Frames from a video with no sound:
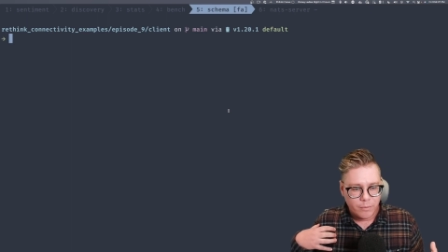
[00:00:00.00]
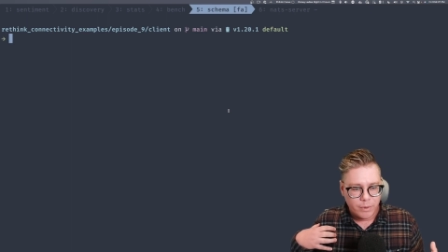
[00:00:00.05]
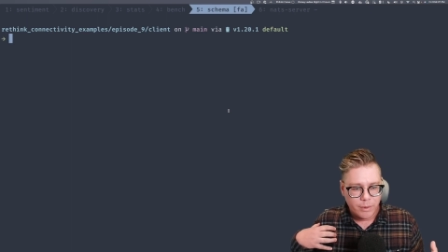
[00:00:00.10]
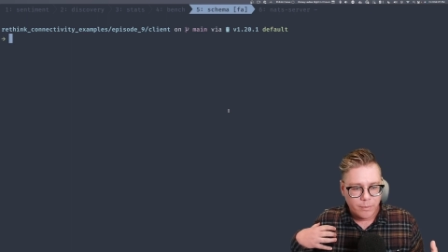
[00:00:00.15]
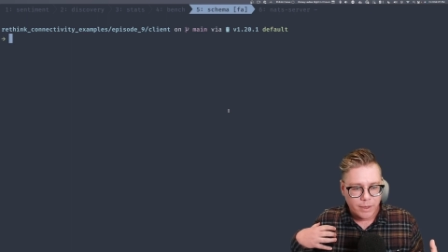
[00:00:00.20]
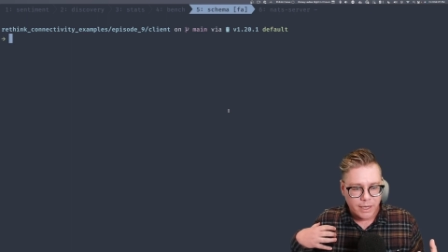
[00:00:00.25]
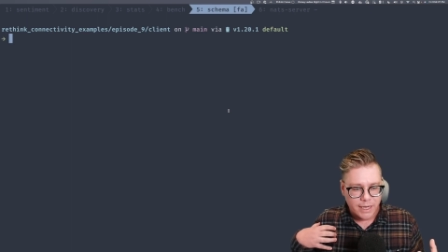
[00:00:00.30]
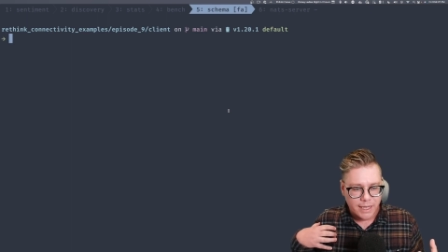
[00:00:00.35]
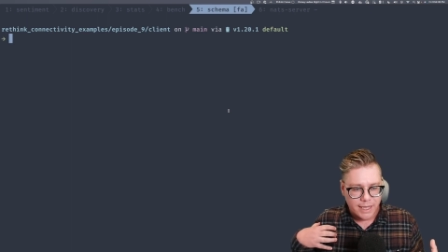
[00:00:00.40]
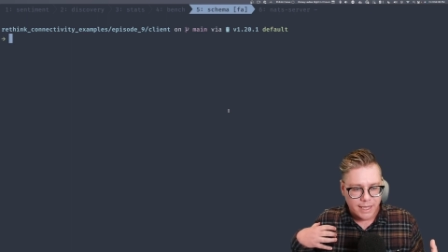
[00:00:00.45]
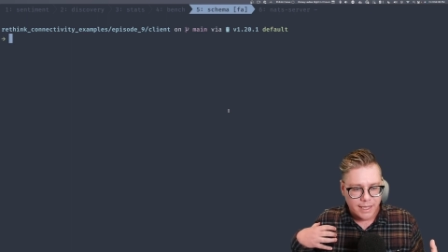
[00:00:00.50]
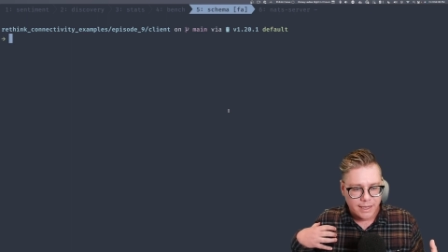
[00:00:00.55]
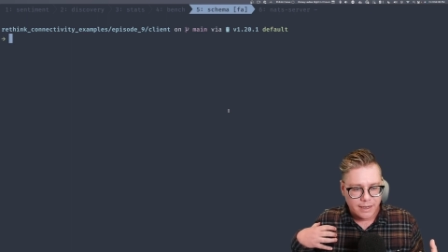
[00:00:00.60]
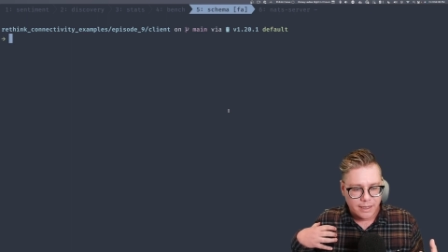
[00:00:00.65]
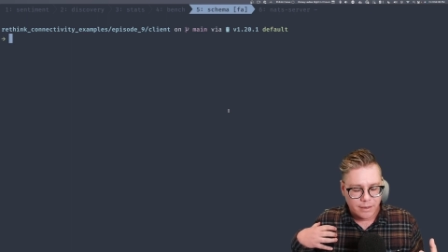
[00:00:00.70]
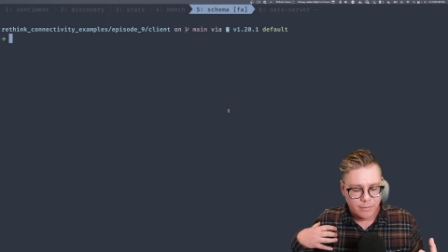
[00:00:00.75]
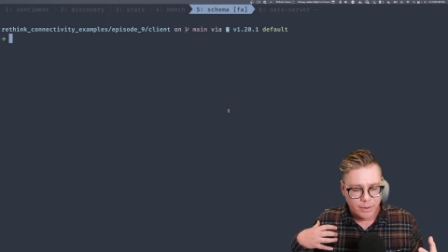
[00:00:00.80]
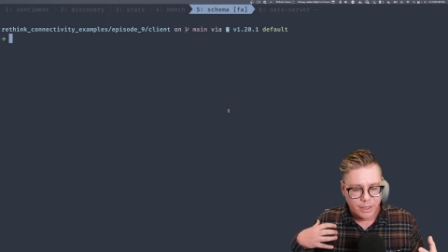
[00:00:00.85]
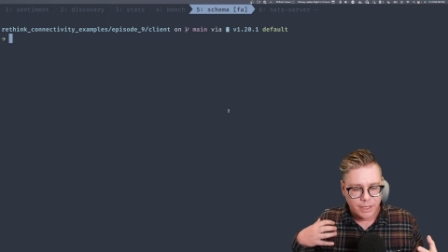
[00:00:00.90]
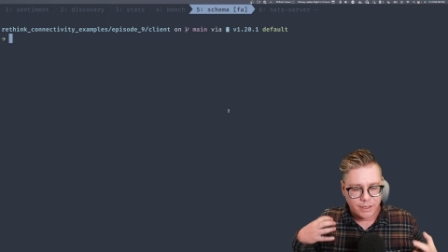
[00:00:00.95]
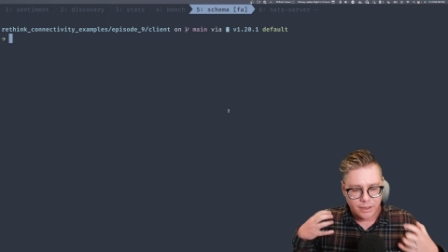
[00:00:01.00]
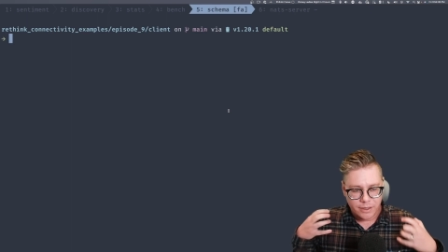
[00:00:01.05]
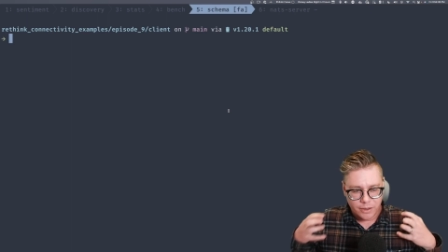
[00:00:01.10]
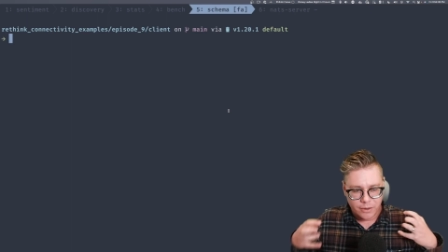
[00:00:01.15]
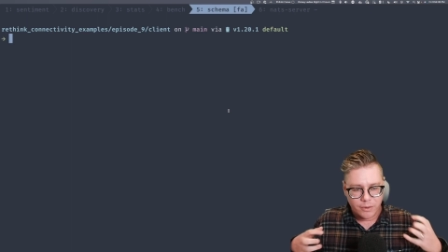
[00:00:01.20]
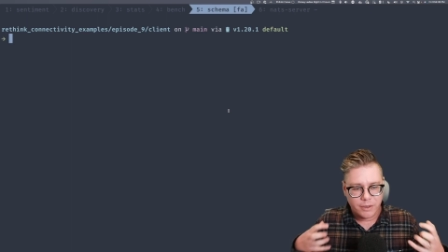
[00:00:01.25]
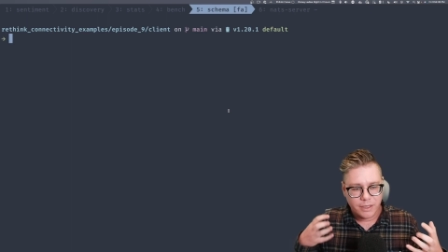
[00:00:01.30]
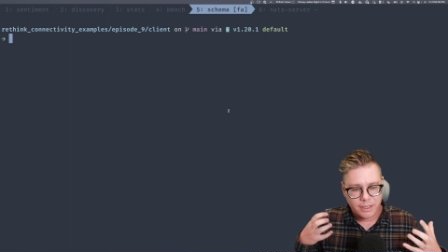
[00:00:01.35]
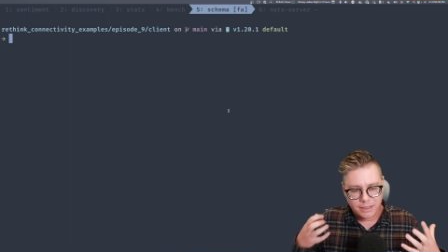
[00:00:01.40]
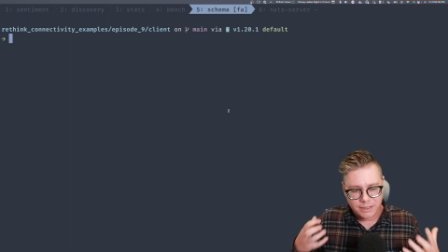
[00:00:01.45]
went ahead and we
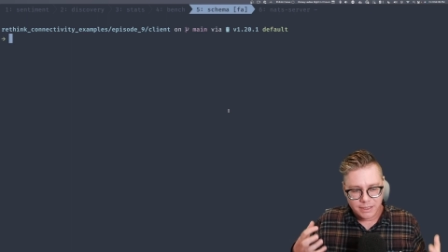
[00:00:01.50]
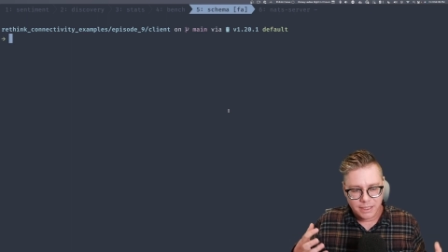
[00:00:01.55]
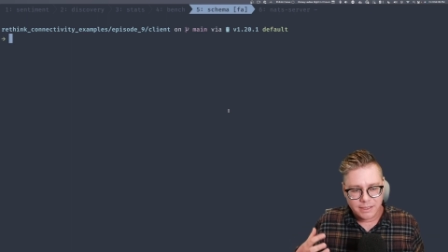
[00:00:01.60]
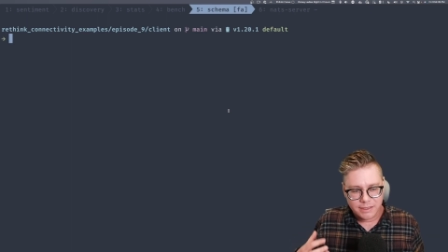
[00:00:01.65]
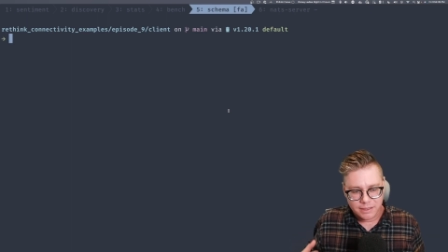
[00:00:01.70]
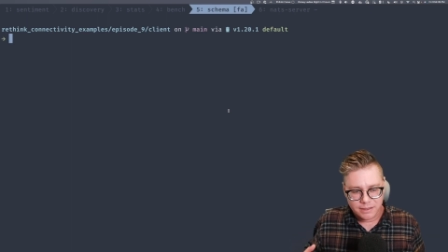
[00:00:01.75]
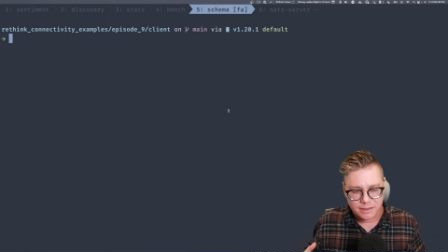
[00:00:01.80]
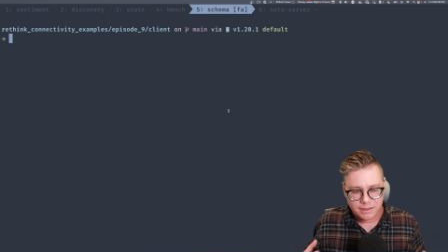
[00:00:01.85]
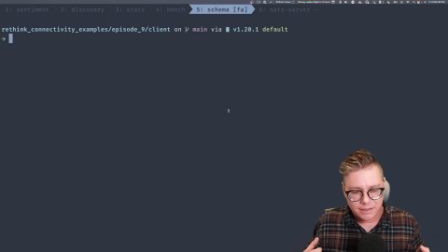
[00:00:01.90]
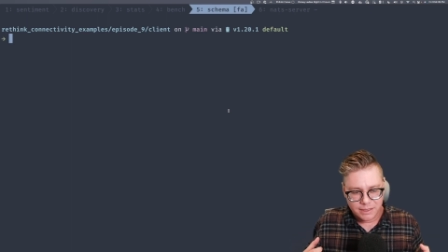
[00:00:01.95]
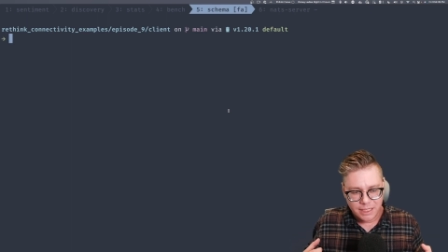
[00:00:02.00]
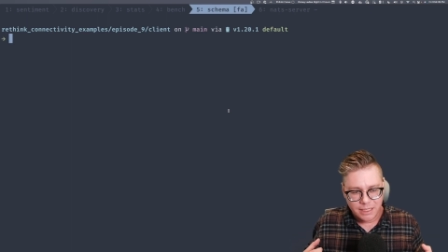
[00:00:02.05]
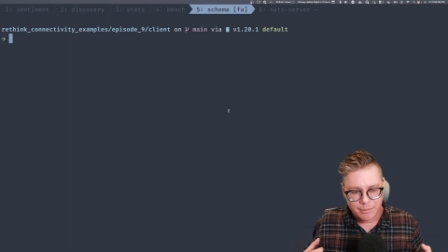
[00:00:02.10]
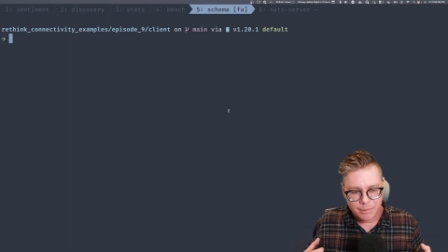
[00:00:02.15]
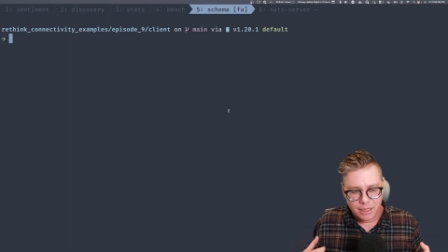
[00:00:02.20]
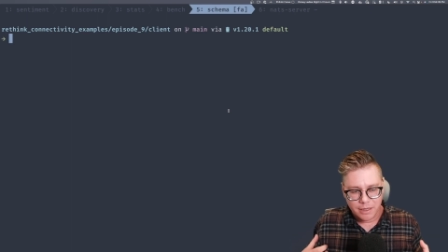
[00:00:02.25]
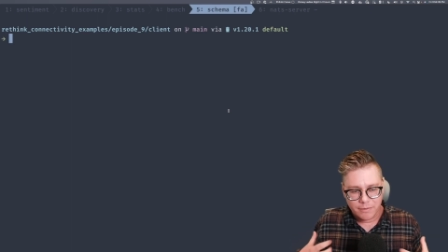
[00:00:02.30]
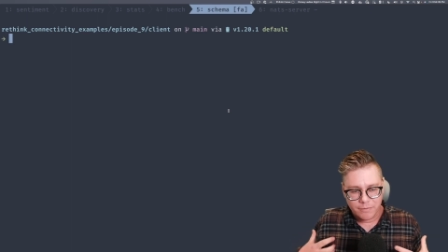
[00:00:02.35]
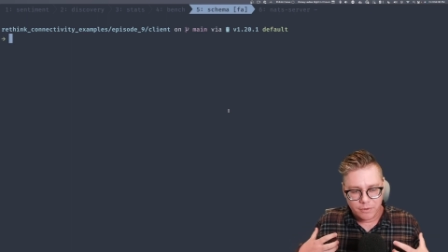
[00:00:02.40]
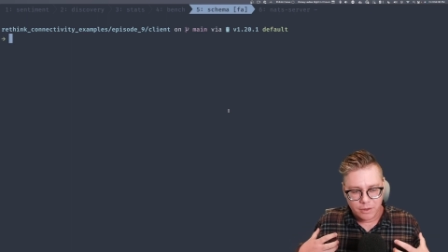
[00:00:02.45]
encoded a JSON schema